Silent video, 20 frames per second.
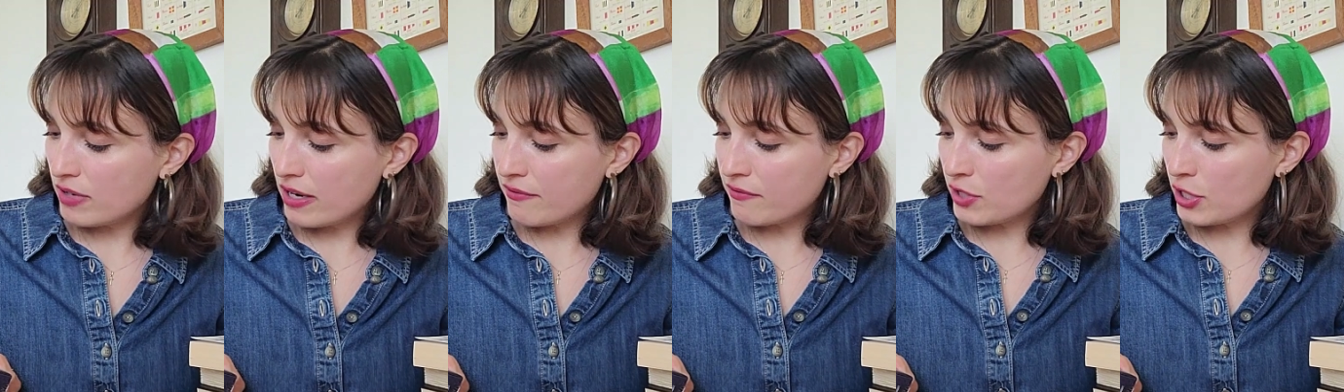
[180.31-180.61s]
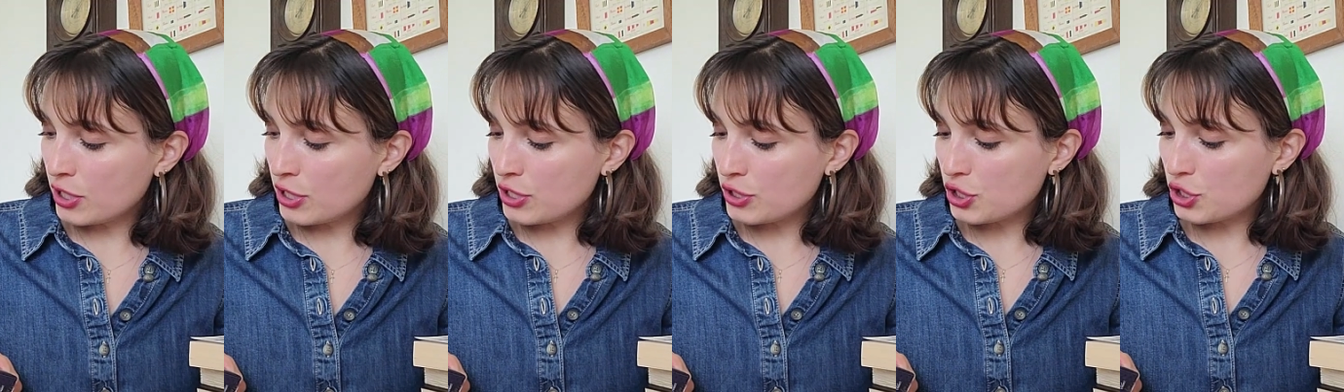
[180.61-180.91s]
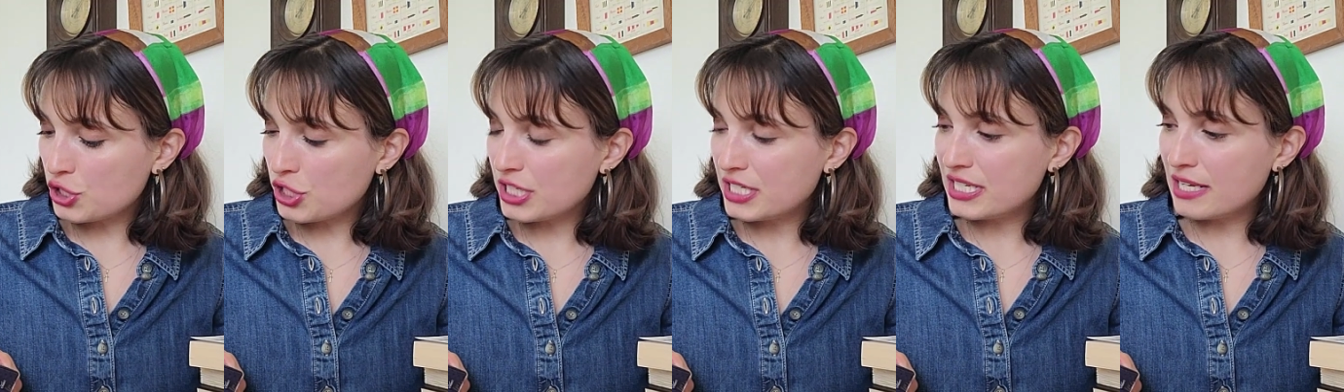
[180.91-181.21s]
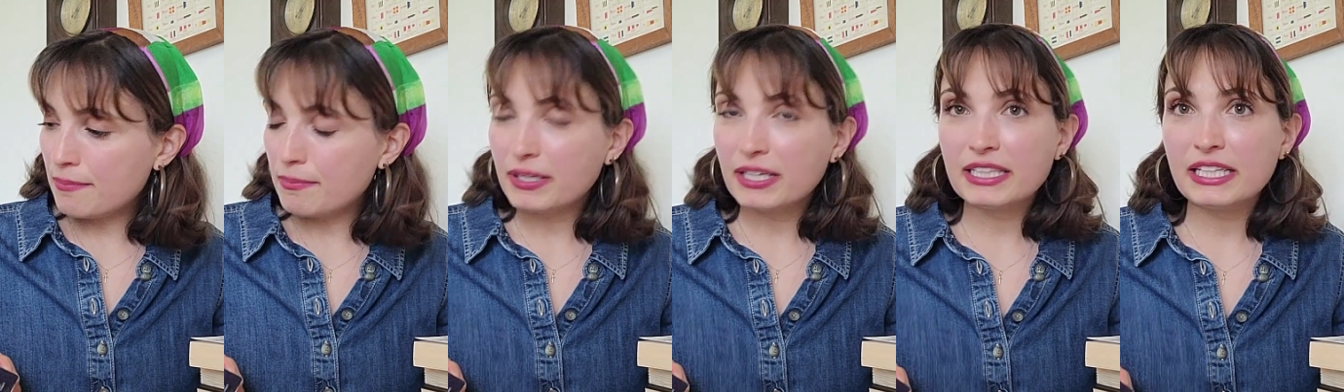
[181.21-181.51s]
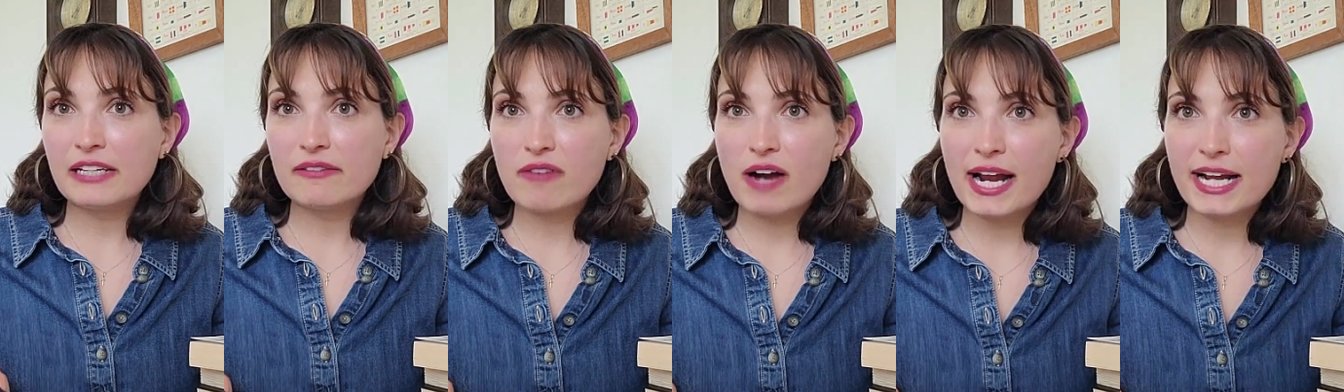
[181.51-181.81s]
Rivers. She
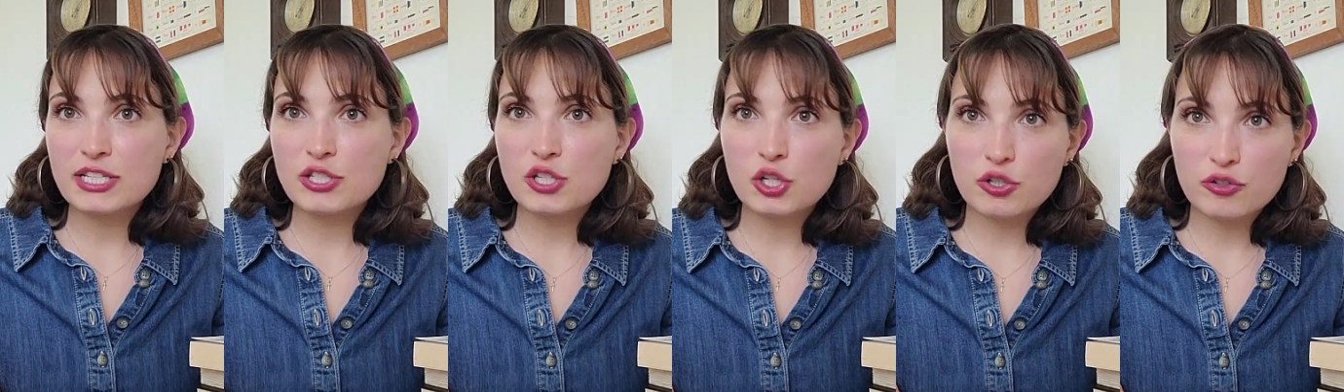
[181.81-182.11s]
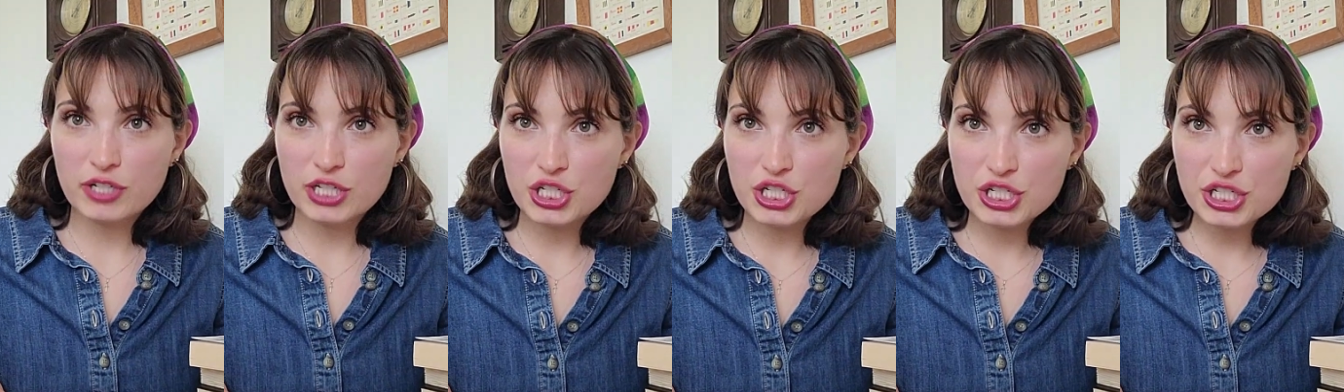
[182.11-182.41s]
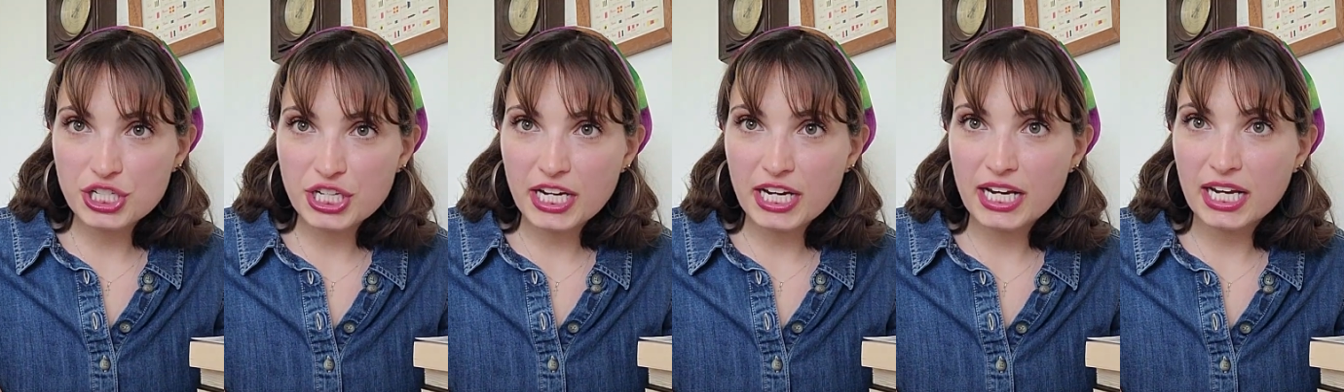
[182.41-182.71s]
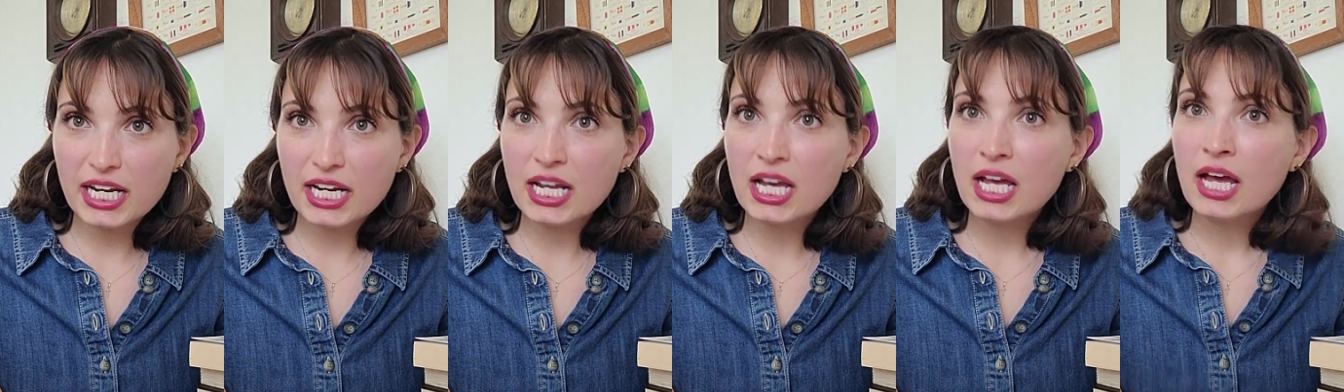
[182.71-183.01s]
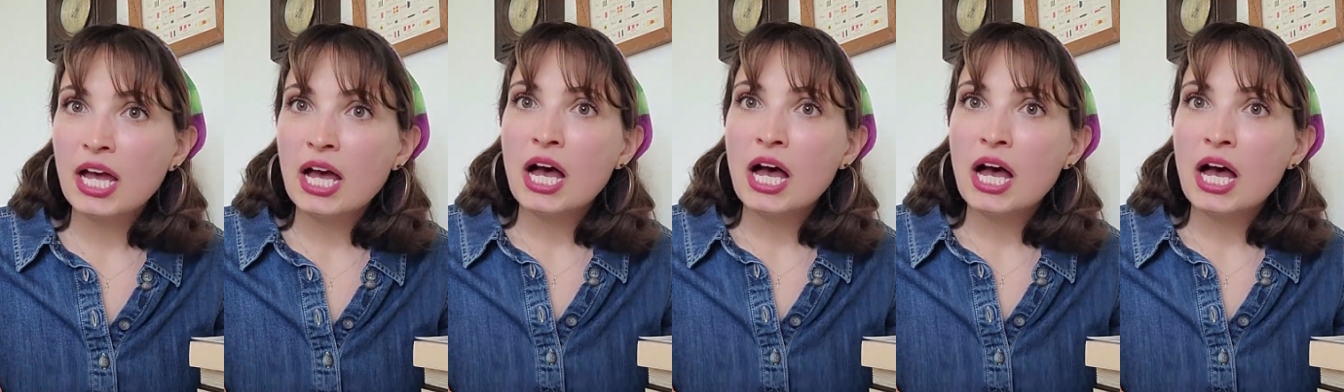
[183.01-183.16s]
typically writes Christian